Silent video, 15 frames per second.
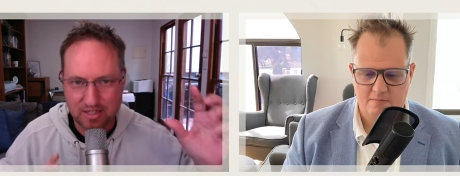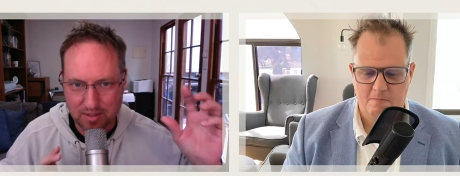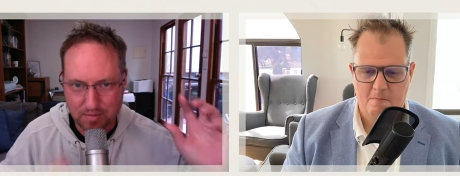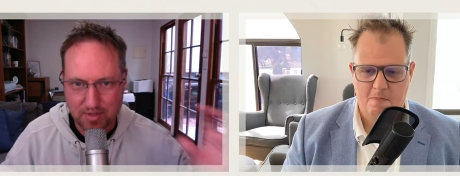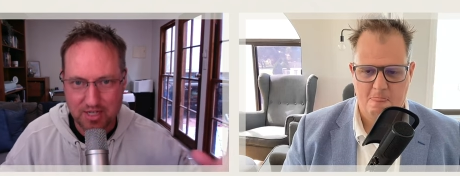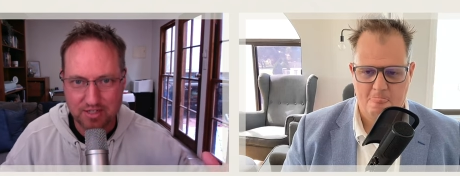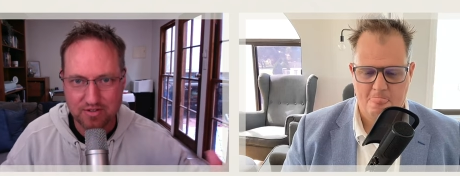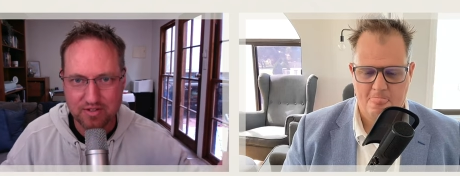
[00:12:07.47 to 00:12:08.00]
Speaker 1: and the
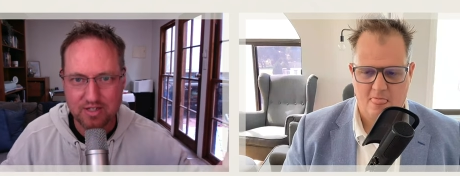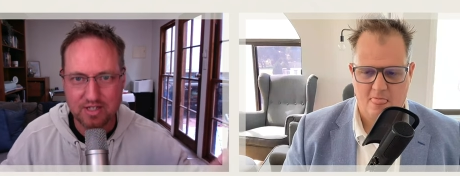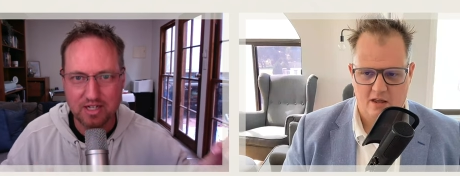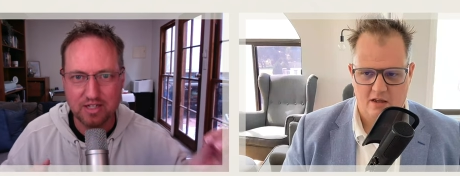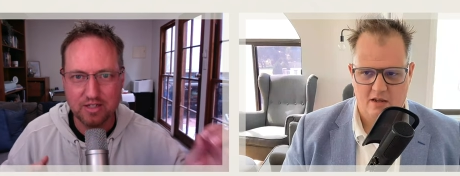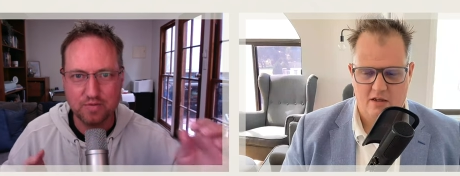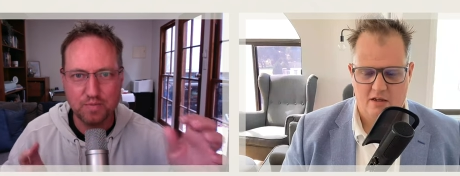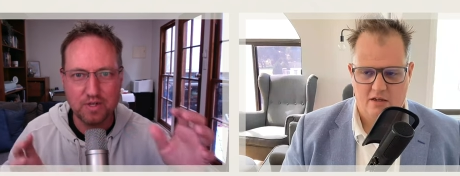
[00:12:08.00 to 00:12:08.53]
mastery
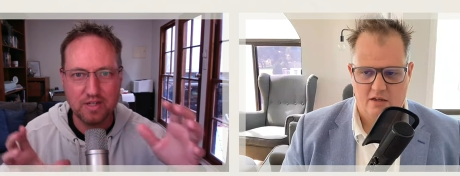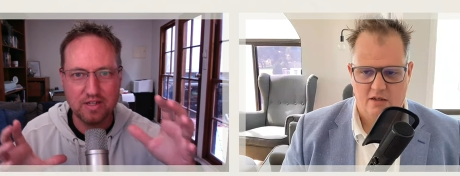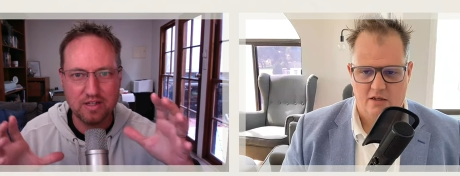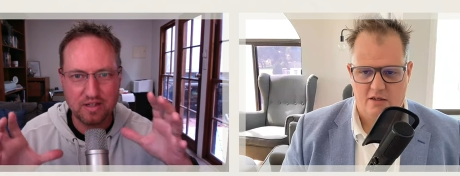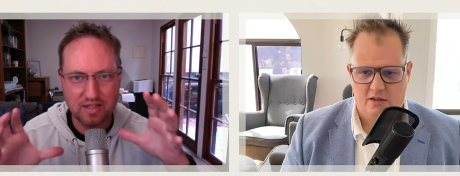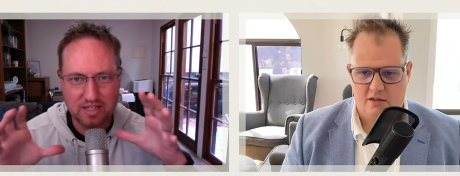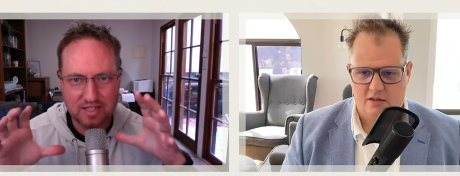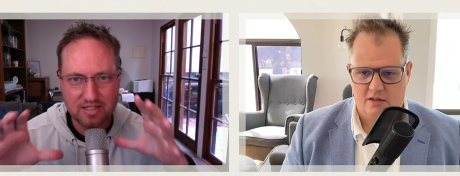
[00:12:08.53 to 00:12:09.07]
stage but
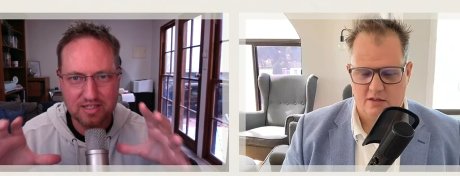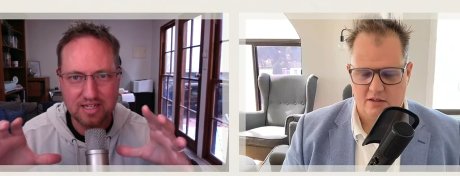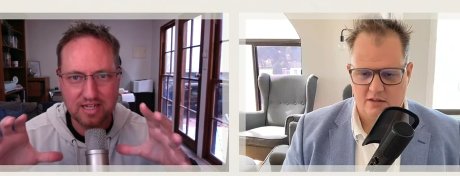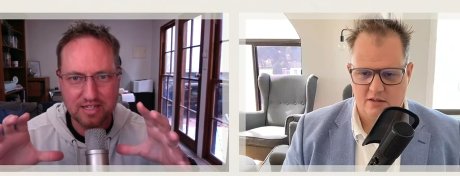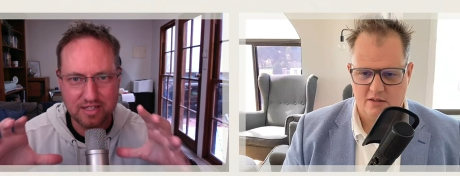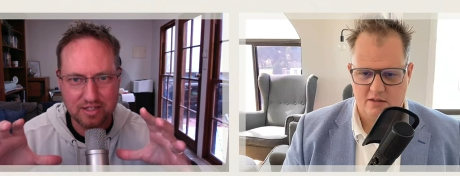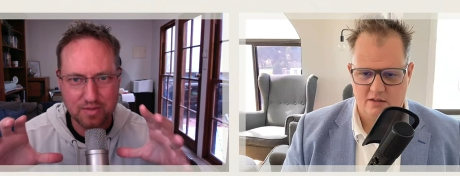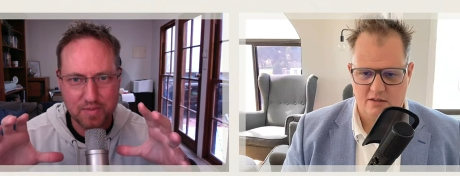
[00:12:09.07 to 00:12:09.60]
this
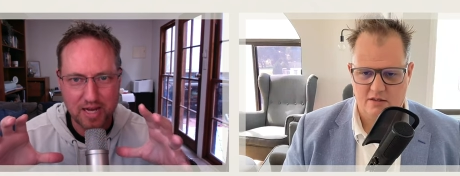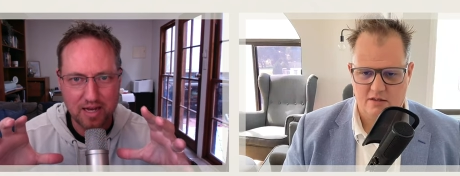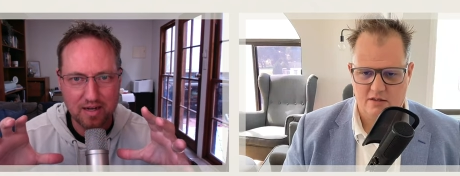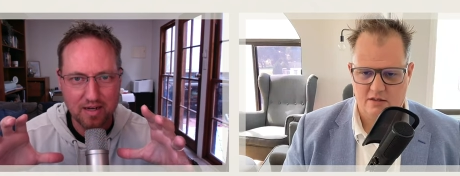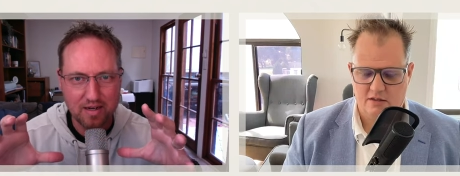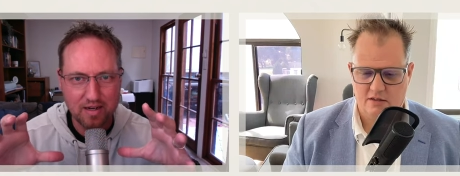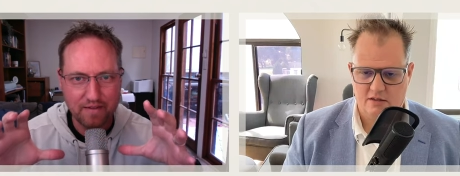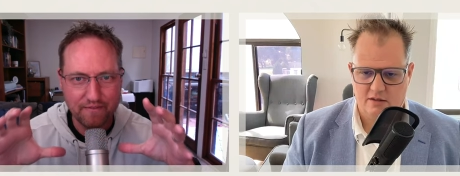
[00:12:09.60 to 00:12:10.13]
stage is about
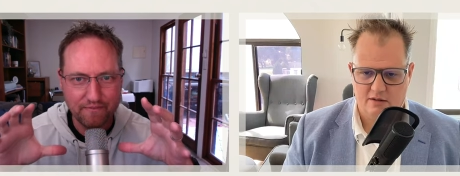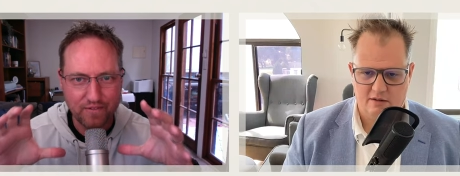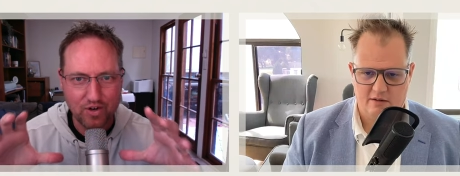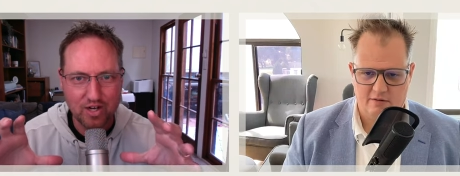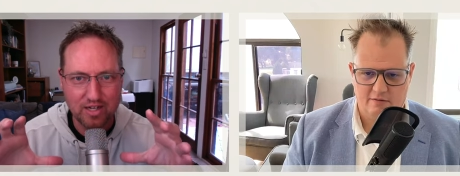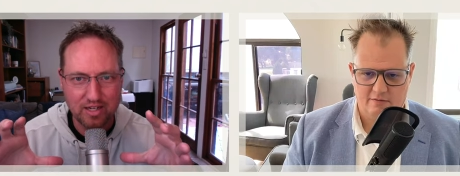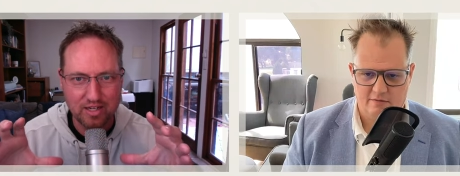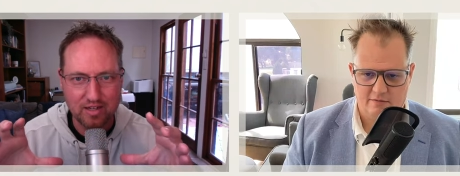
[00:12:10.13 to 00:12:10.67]

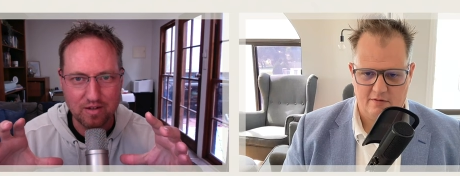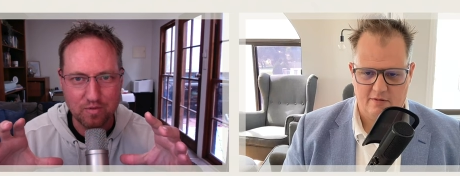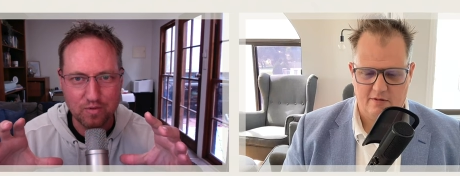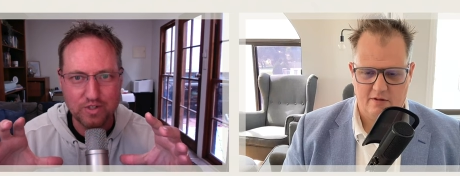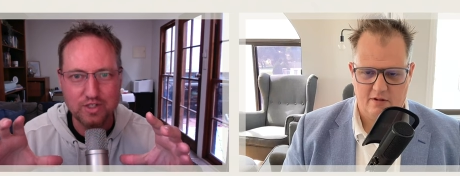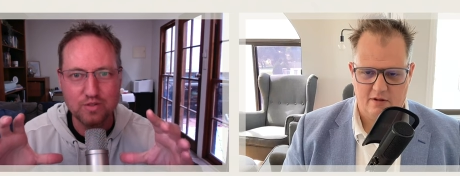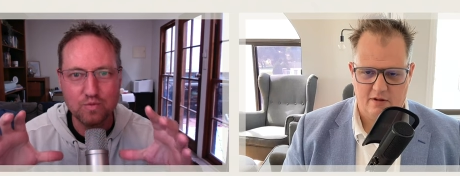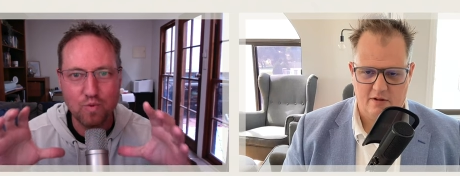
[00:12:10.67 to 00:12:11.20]
finding
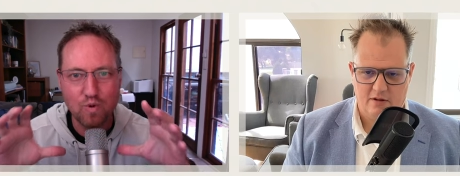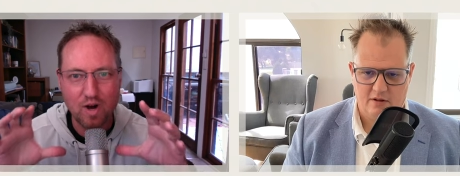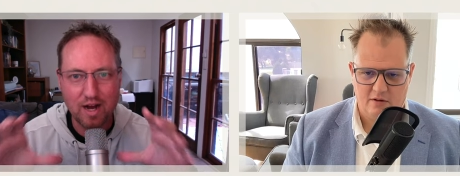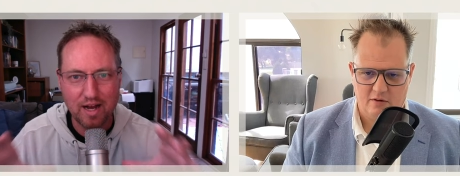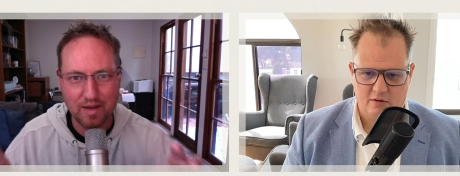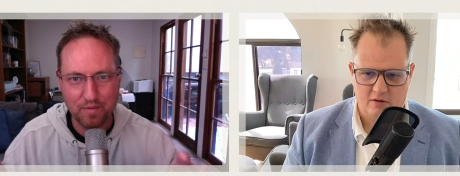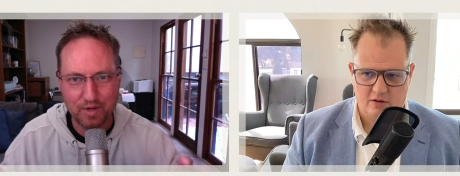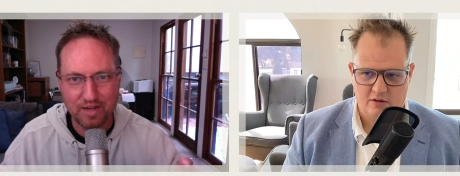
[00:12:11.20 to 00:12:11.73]
which is
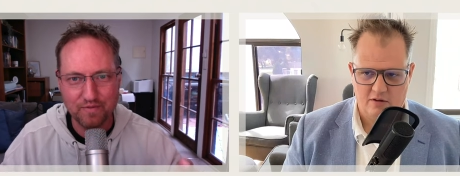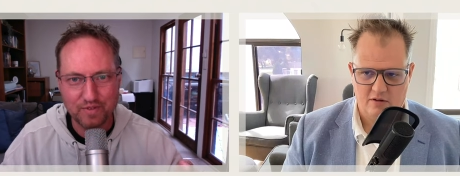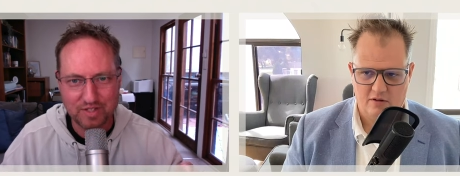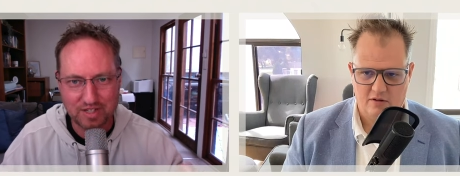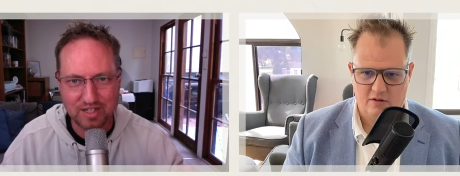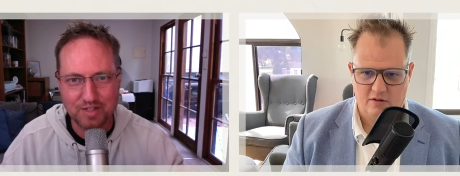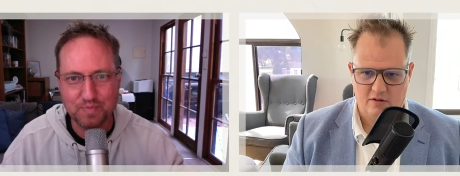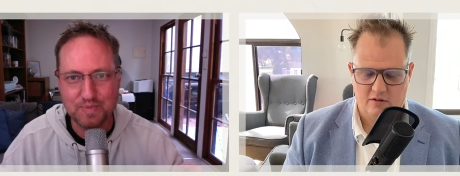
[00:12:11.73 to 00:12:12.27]
why we
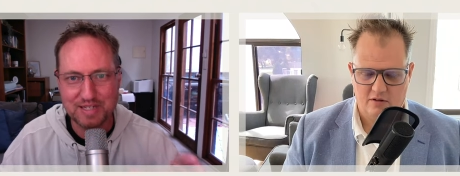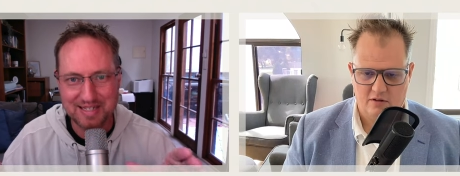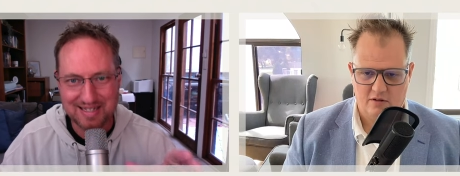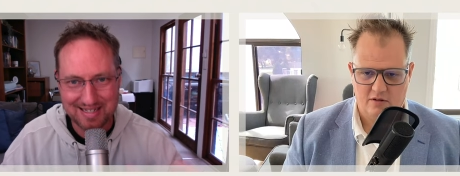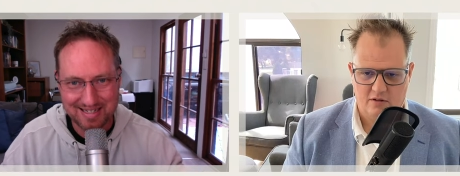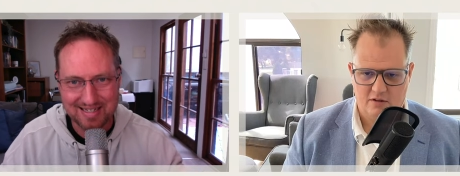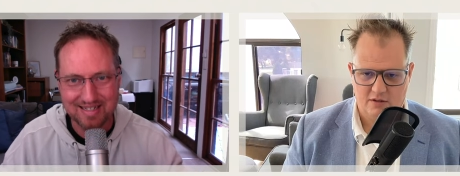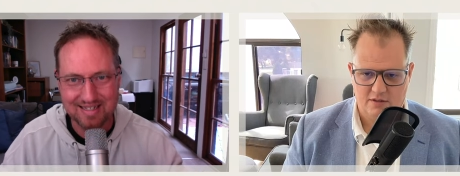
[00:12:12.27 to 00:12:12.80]
emphasize
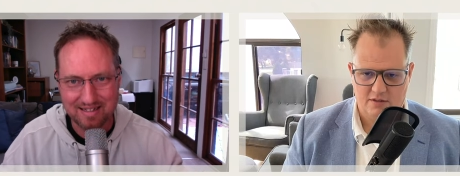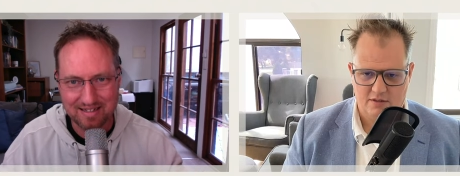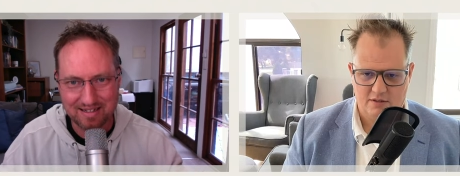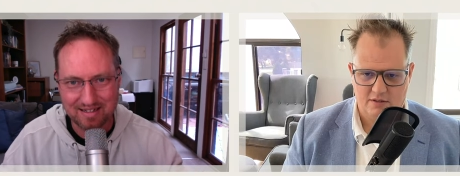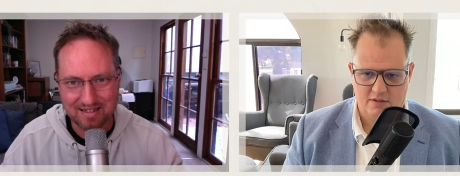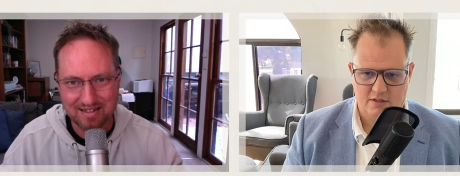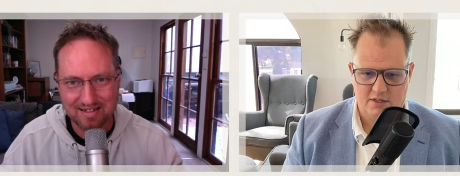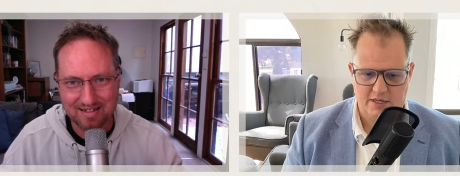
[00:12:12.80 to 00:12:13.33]
persistent
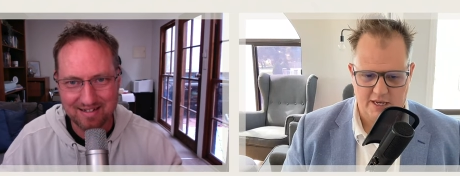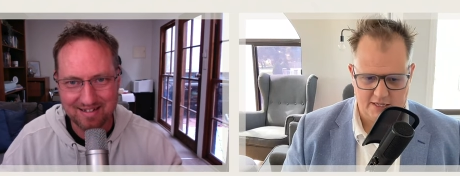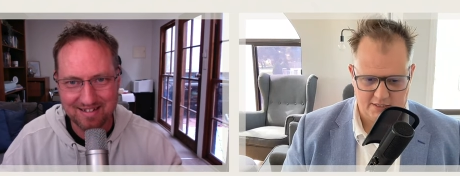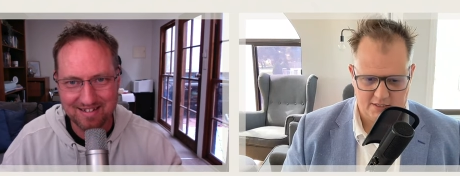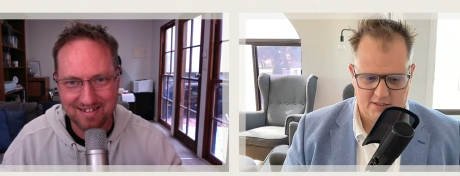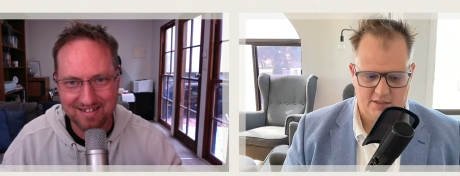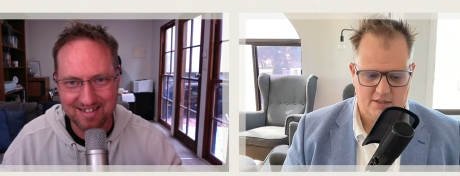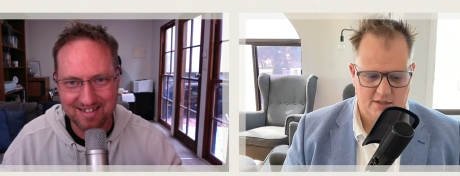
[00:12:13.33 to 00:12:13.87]

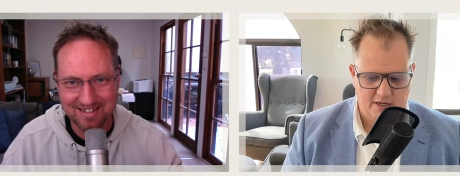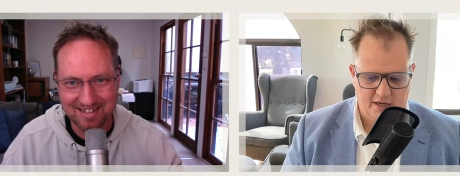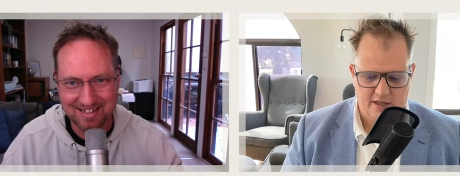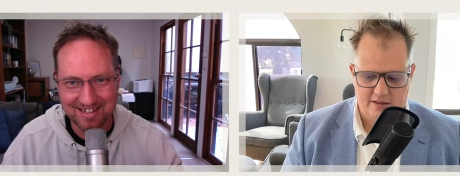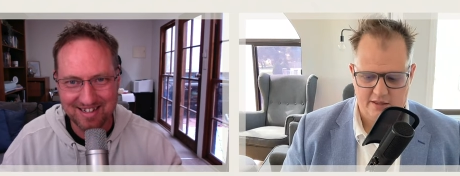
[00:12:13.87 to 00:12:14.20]
Speaker 2: yes yeah